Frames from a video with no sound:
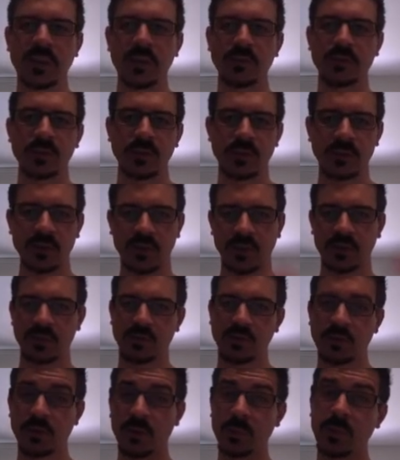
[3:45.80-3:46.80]
if we start
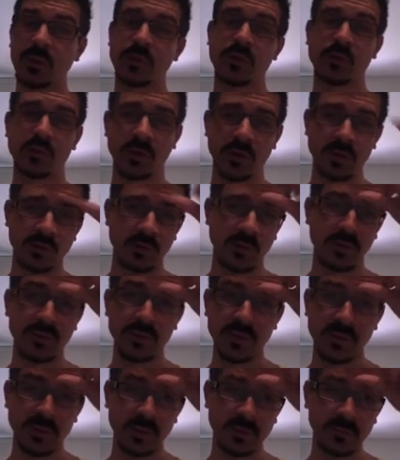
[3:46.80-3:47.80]
doing a bit of
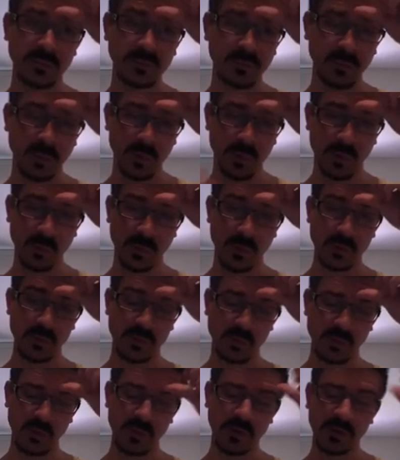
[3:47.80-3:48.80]
cross-referencing, we can build a
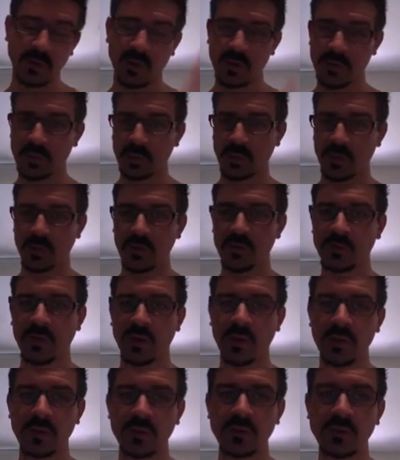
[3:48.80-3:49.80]
really nice
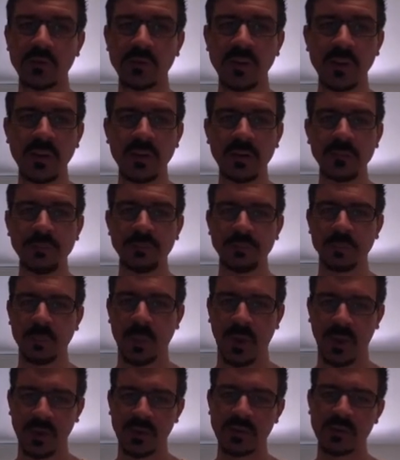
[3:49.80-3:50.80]
profile of
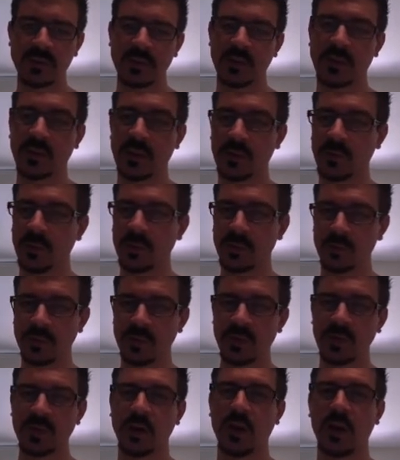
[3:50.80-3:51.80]
pages that are going to be
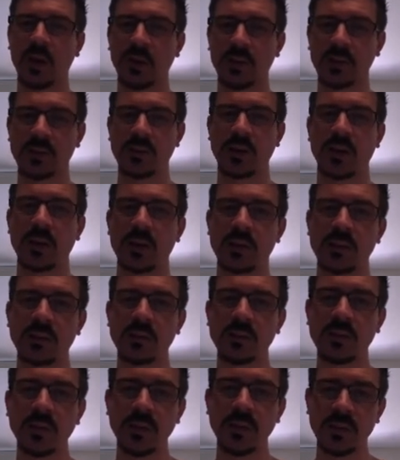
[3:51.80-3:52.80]
really highly targeted
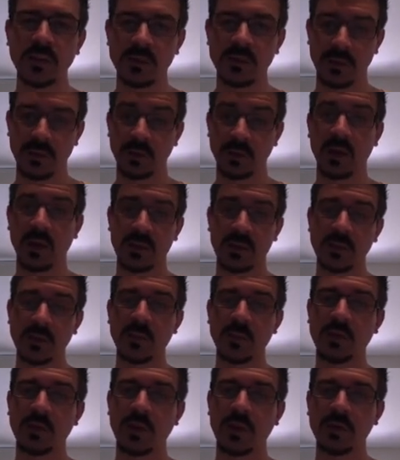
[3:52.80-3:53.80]
to our
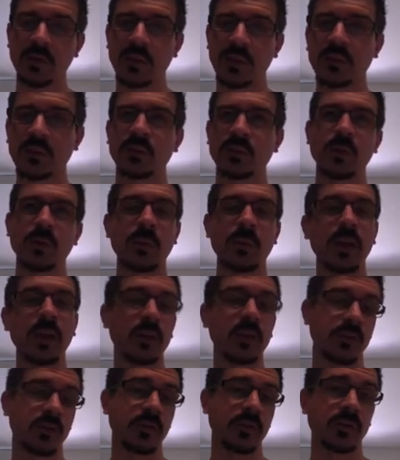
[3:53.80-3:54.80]
demographic that we may not
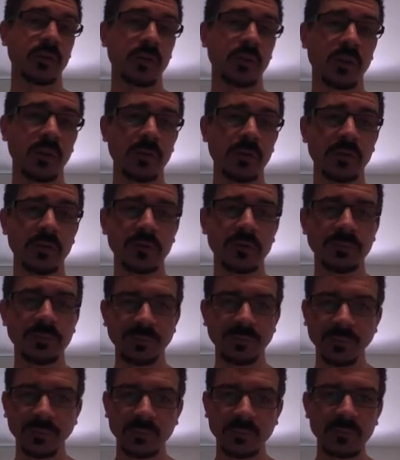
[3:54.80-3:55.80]
have thought of.
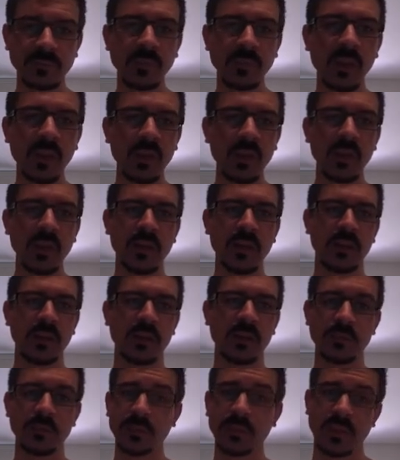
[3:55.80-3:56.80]

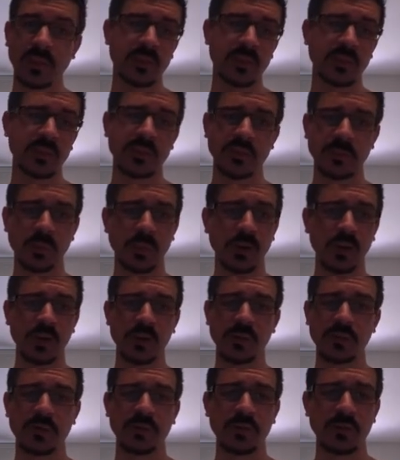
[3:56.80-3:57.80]
There's this beauty
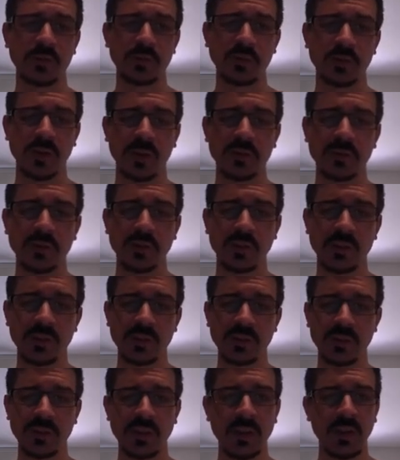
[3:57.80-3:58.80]
of Graph
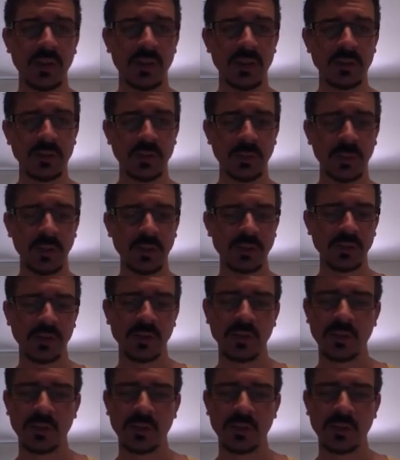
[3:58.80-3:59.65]
Search. So basically